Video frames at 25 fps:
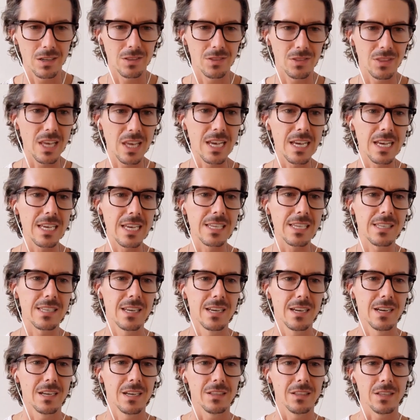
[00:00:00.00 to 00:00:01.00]
thing is
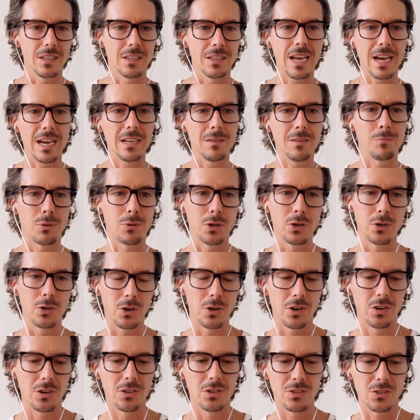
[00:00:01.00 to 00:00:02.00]
the dadpreneur.
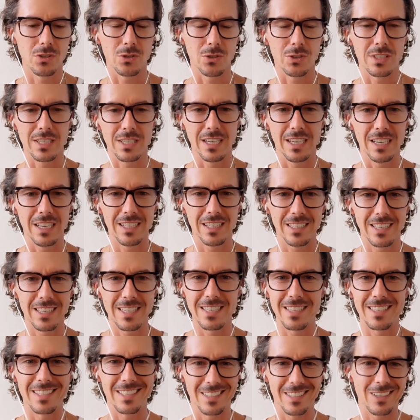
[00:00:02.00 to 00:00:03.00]
So it's like
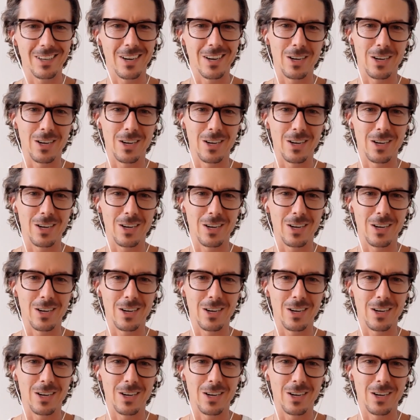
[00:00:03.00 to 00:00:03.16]
he's an